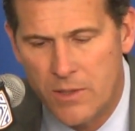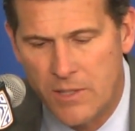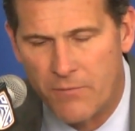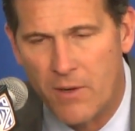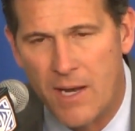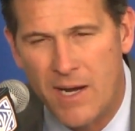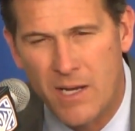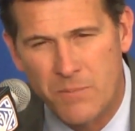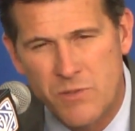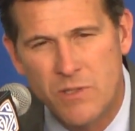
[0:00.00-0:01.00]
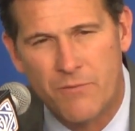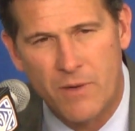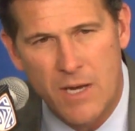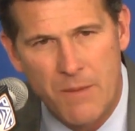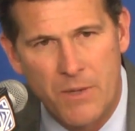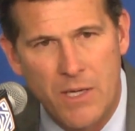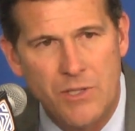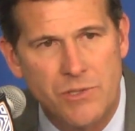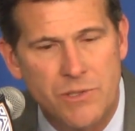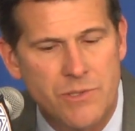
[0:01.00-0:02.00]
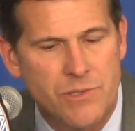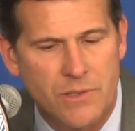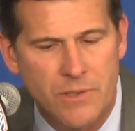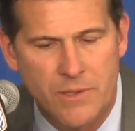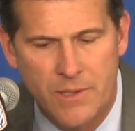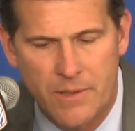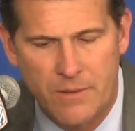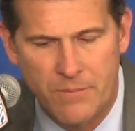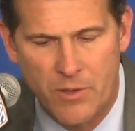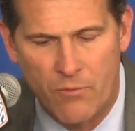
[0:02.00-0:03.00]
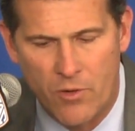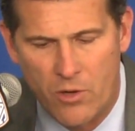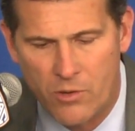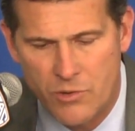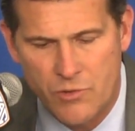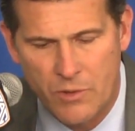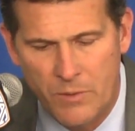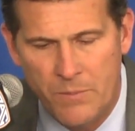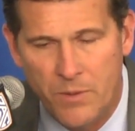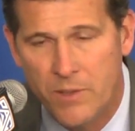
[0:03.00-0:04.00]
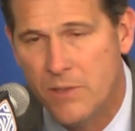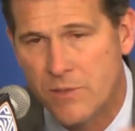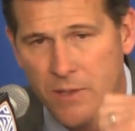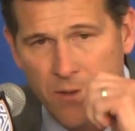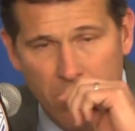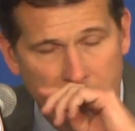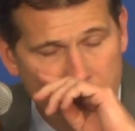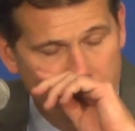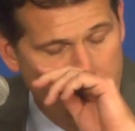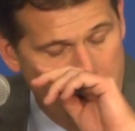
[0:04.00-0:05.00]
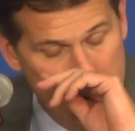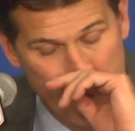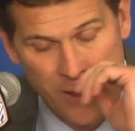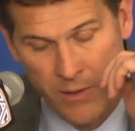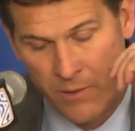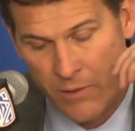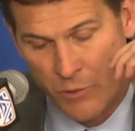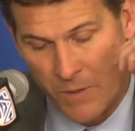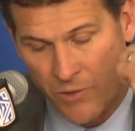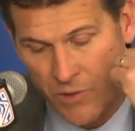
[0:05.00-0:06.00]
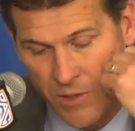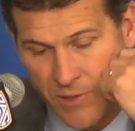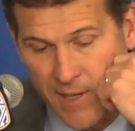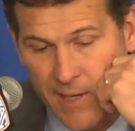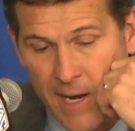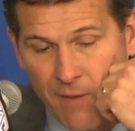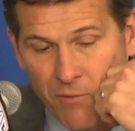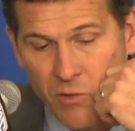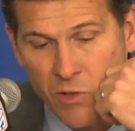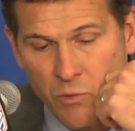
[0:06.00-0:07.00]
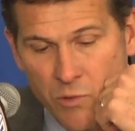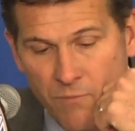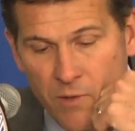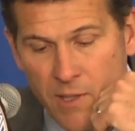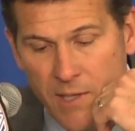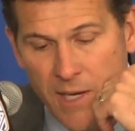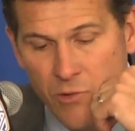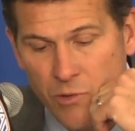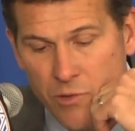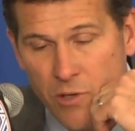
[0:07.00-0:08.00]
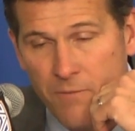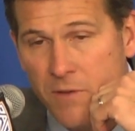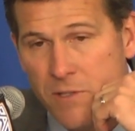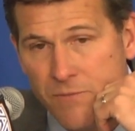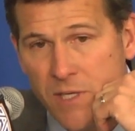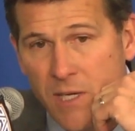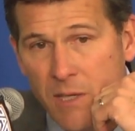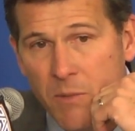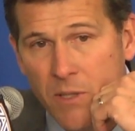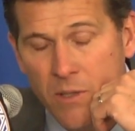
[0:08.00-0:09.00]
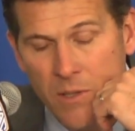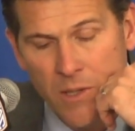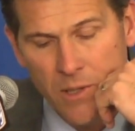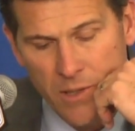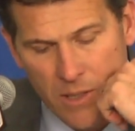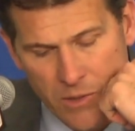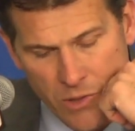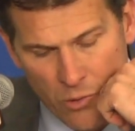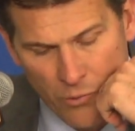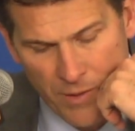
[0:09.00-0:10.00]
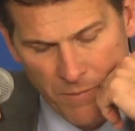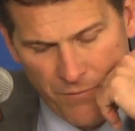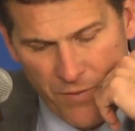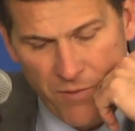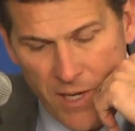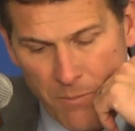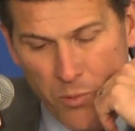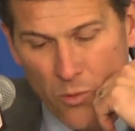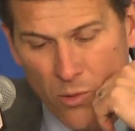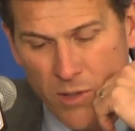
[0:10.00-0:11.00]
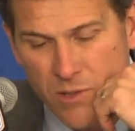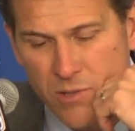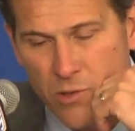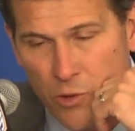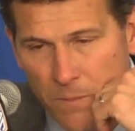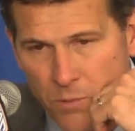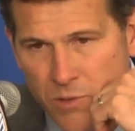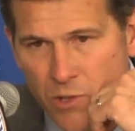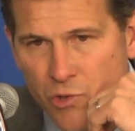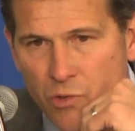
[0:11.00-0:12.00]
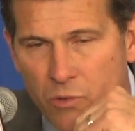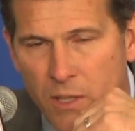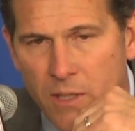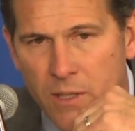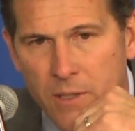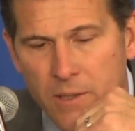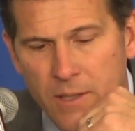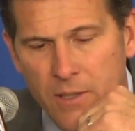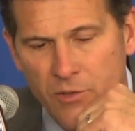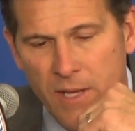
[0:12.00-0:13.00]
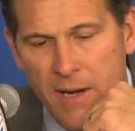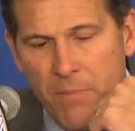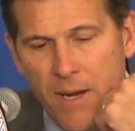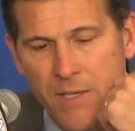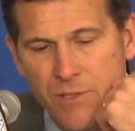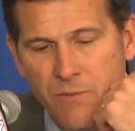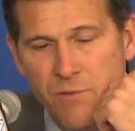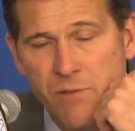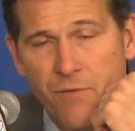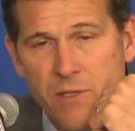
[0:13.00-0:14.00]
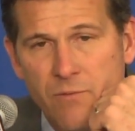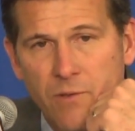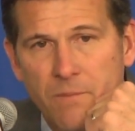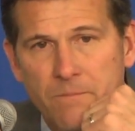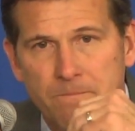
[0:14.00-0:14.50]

Different lineups, different combinations, and um, but overall, extremely pleased. I thought, uh, especially in the second half, because this was a very dangerous offensive team, and uh, to hold them to 58 points, 30% shooting. Uh, there's a lot of positives defensively.